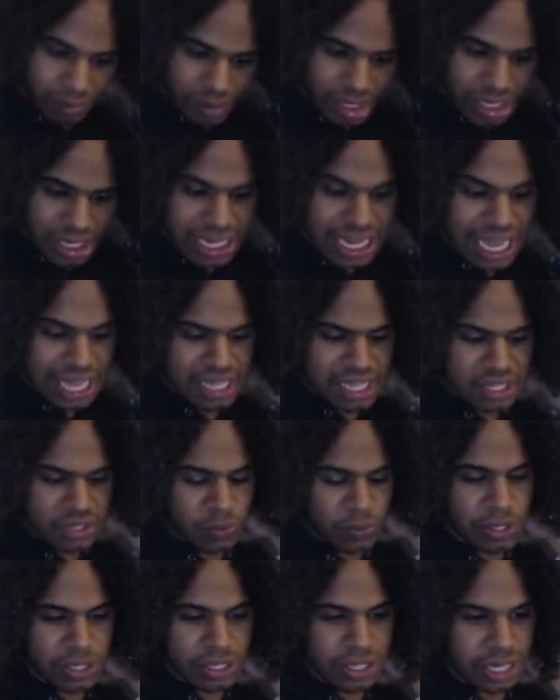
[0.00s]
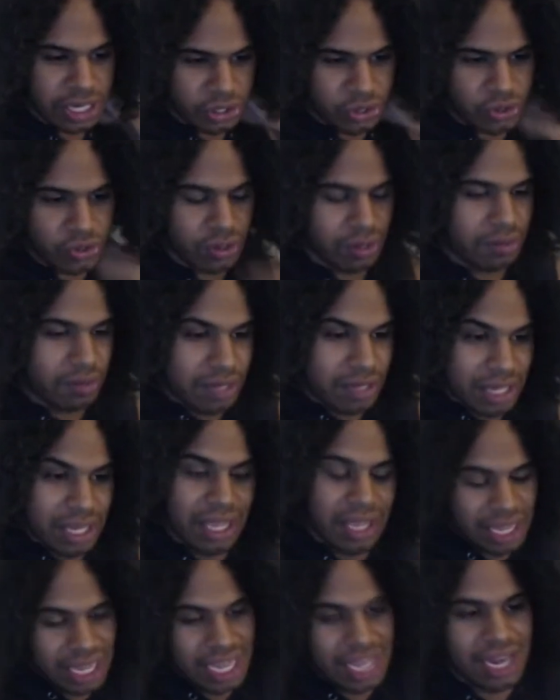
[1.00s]
yeah, this was
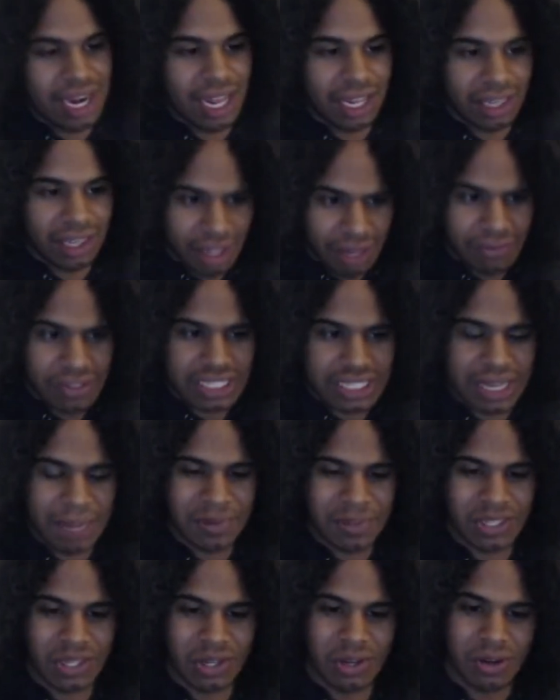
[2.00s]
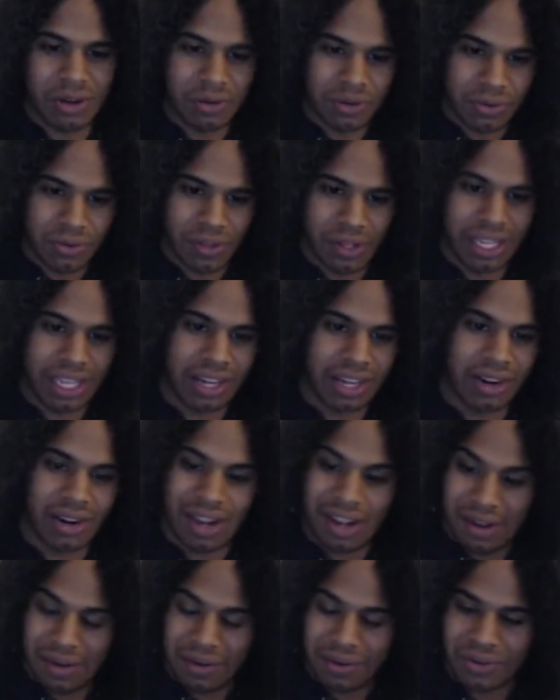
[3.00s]
again, I love this episode.
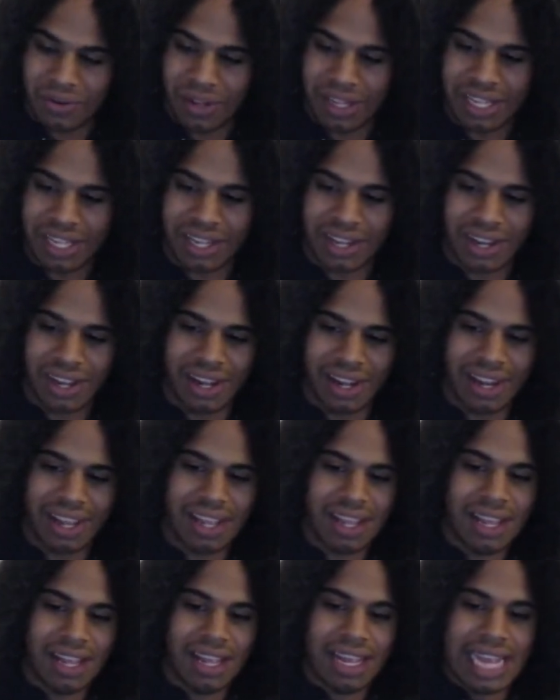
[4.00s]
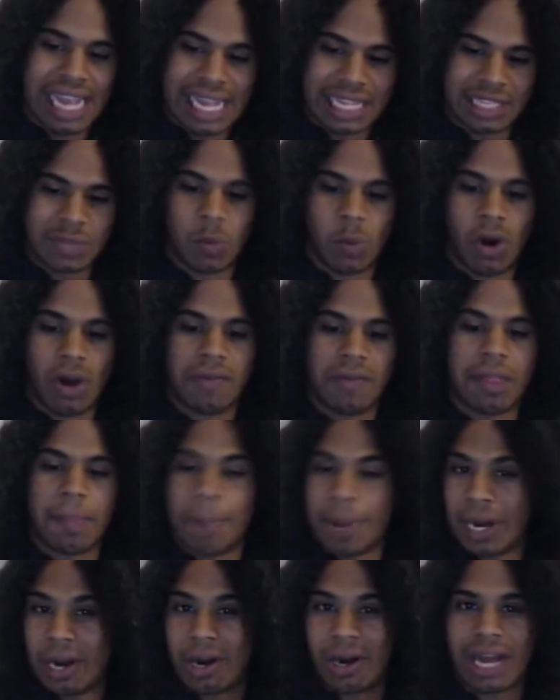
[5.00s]
It was really good. It's more of the
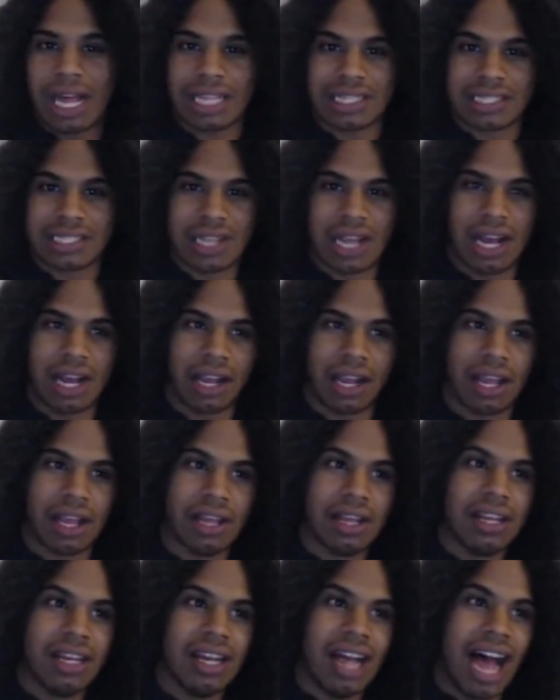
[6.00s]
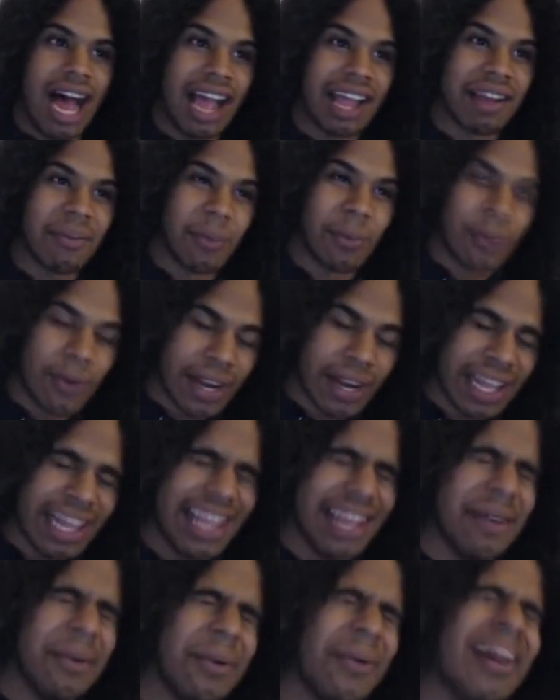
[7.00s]
Peridot Saga. I
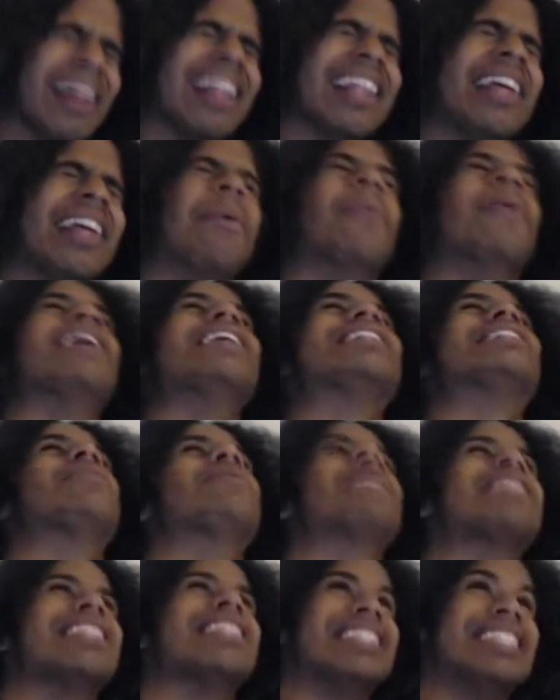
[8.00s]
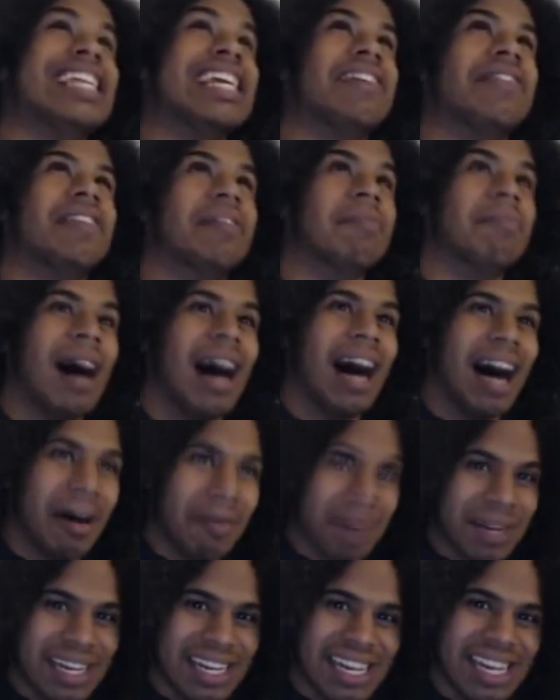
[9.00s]
really wish it was a Steven bomb.
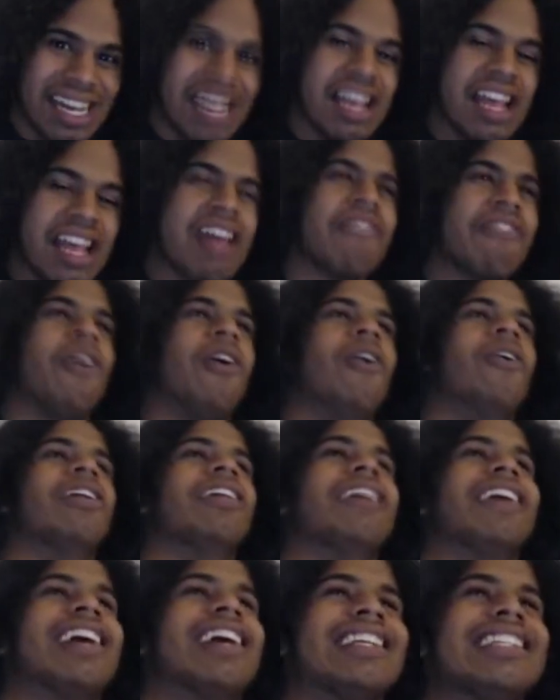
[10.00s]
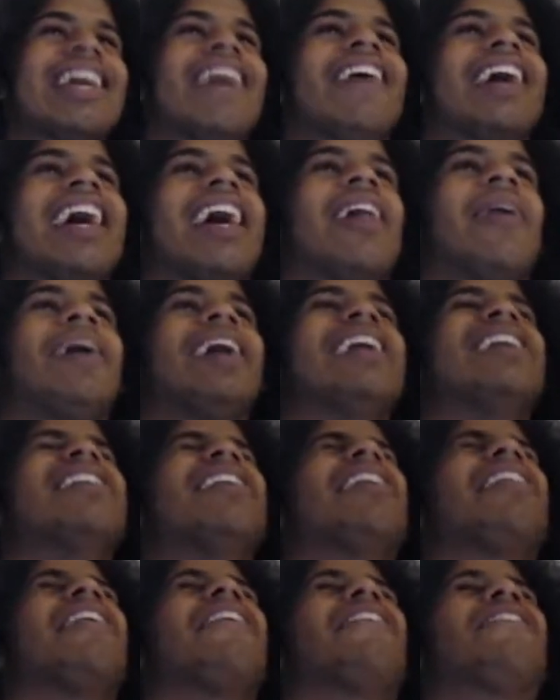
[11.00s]
If only because now I gotta wait
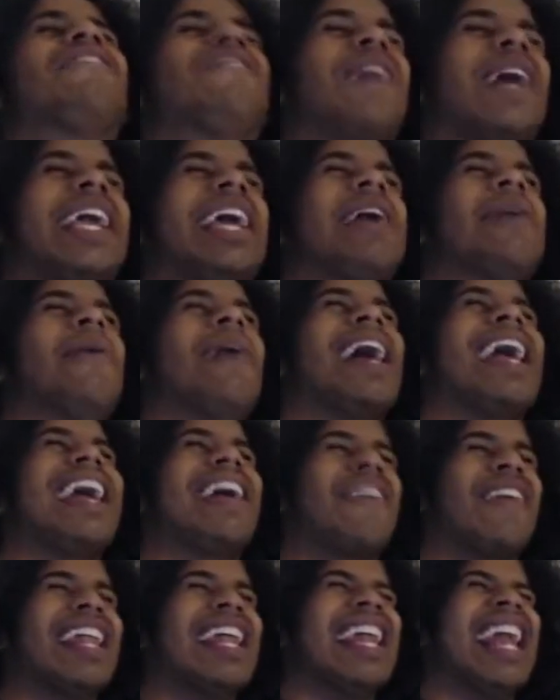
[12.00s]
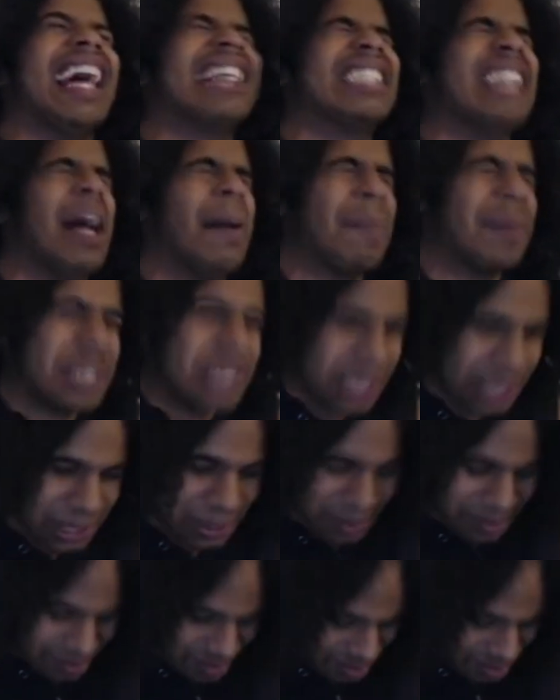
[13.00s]
another freaking week for the next episode.